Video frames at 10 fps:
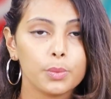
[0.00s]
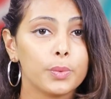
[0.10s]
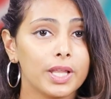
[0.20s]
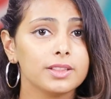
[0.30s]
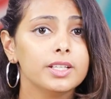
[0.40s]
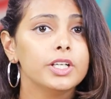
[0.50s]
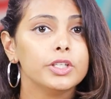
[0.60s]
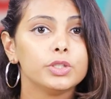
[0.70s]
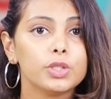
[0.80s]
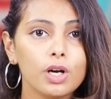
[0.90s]
Well,
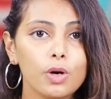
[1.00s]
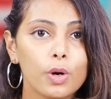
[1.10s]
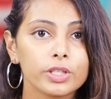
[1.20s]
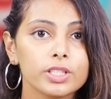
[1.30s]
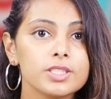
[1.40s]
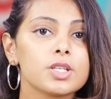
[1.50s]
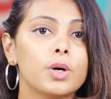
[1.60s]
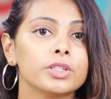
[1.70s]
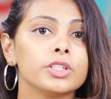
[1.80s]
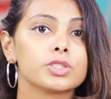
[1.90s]
your audience
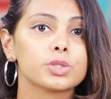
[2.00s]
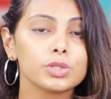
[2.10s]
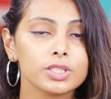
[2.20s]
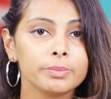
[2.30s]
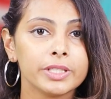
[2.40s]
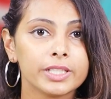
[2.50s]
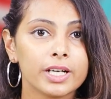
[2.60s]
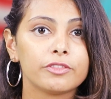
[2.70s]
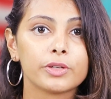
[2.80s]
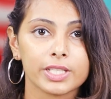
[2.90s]
on your social
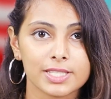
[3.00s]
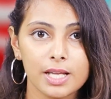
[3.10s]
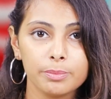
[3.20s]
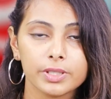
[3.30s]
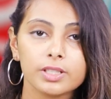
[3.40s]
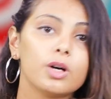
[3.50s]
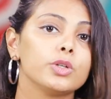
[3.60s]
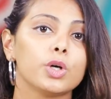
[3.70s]
media, for example,